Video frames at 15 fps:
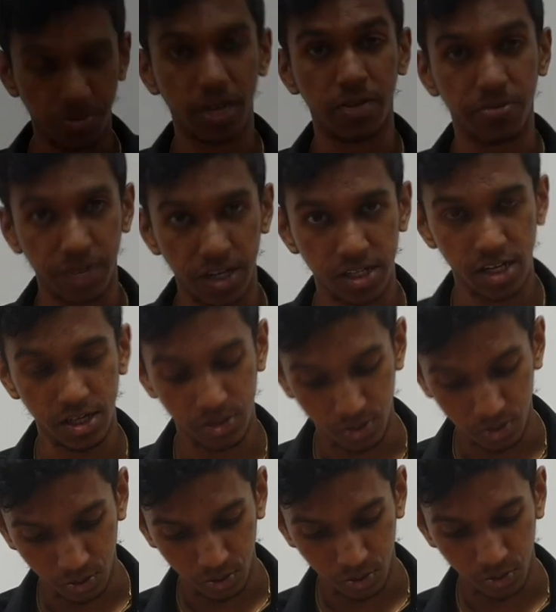Madam Faiza.
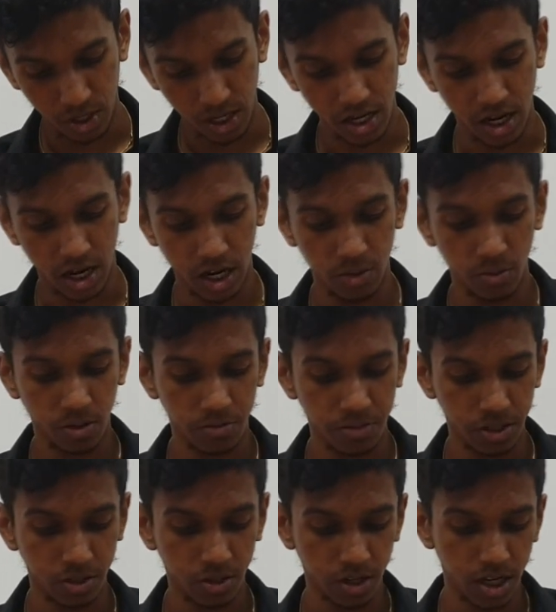So today I will be
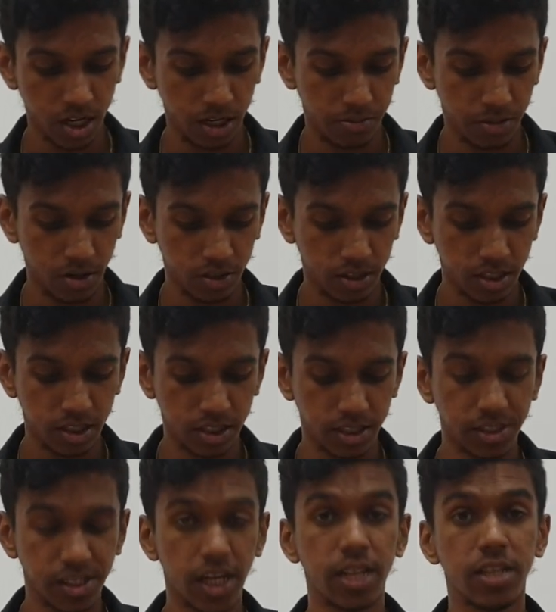talking about the
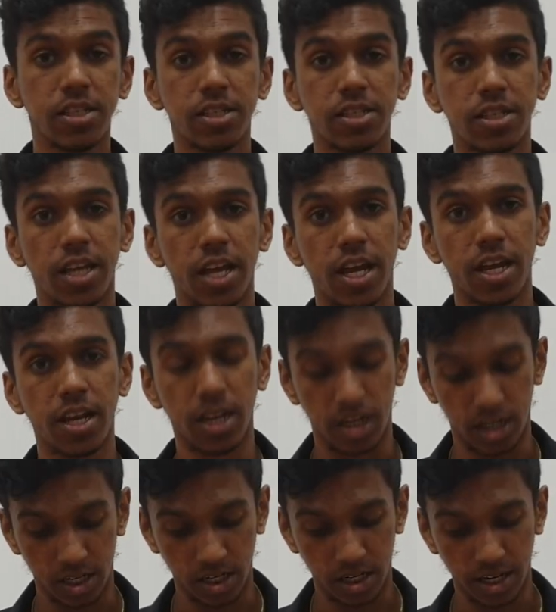challenges that
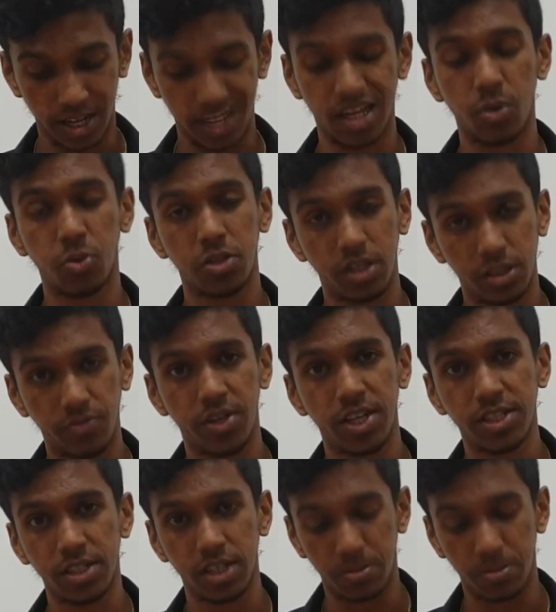accountants face in